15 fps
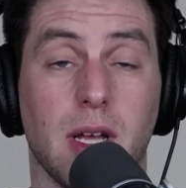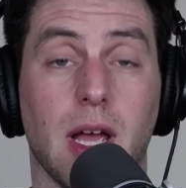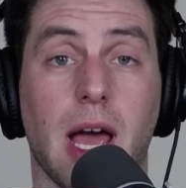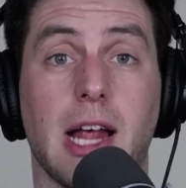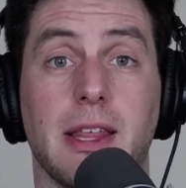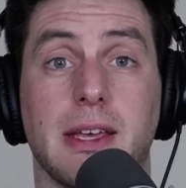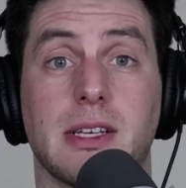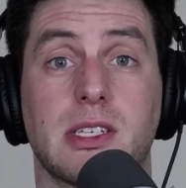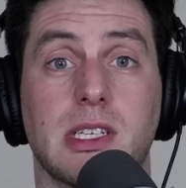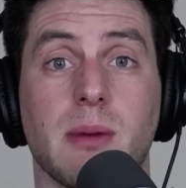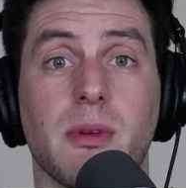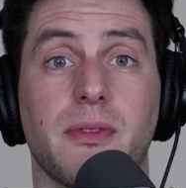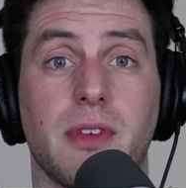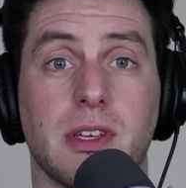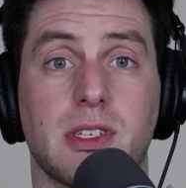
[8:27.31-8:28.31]
And I think some
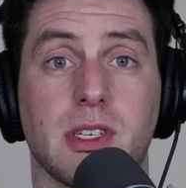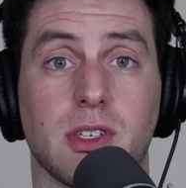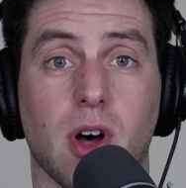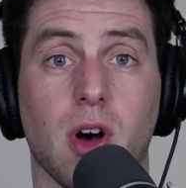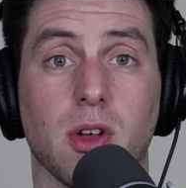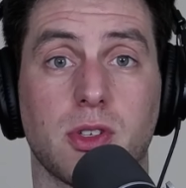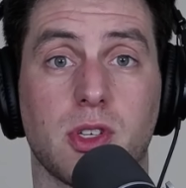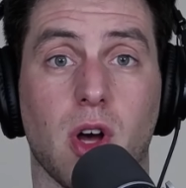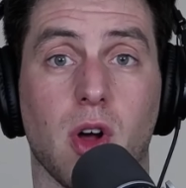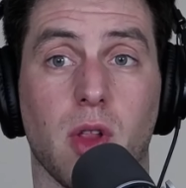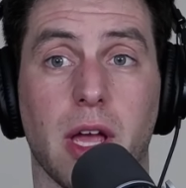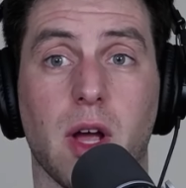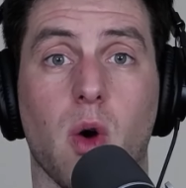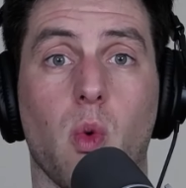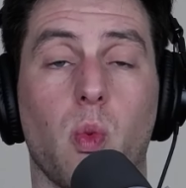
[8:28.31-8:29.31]
of this is also
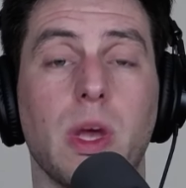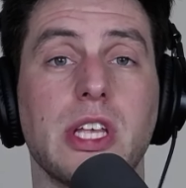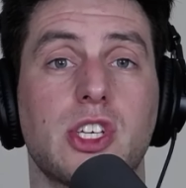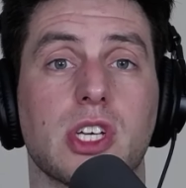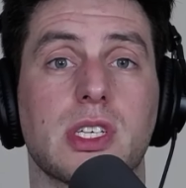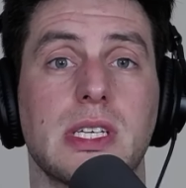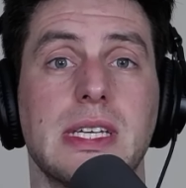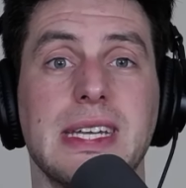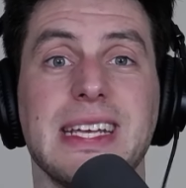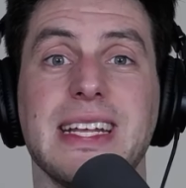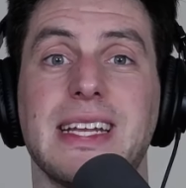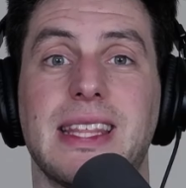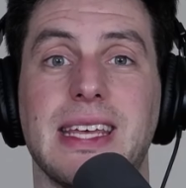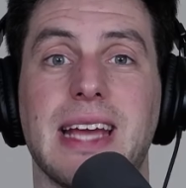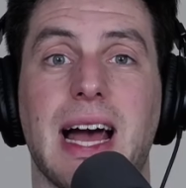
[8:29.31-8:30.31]
like we just
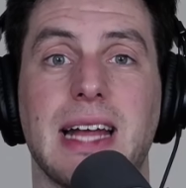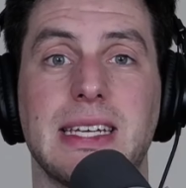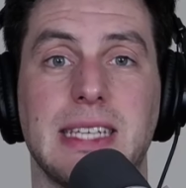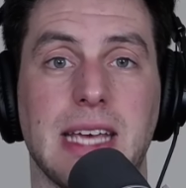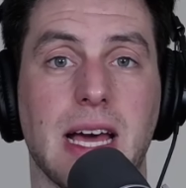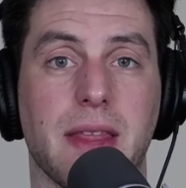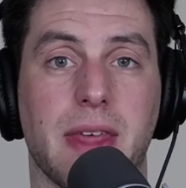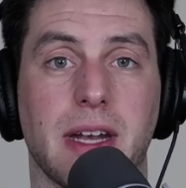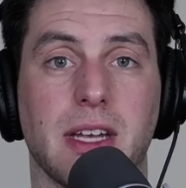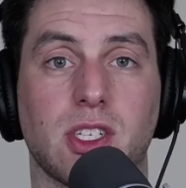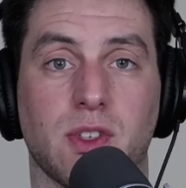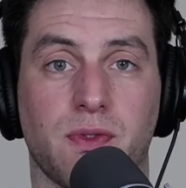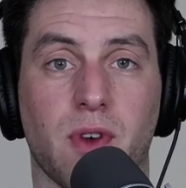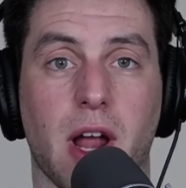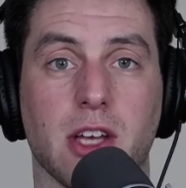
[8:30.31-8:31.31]
need the idea that
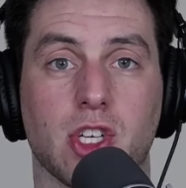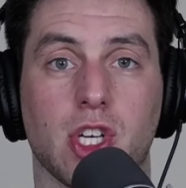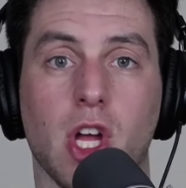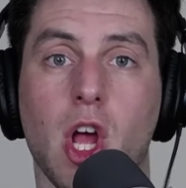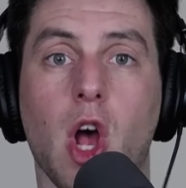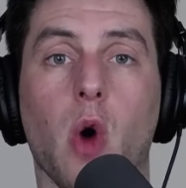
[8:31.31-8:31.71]
it's fresh.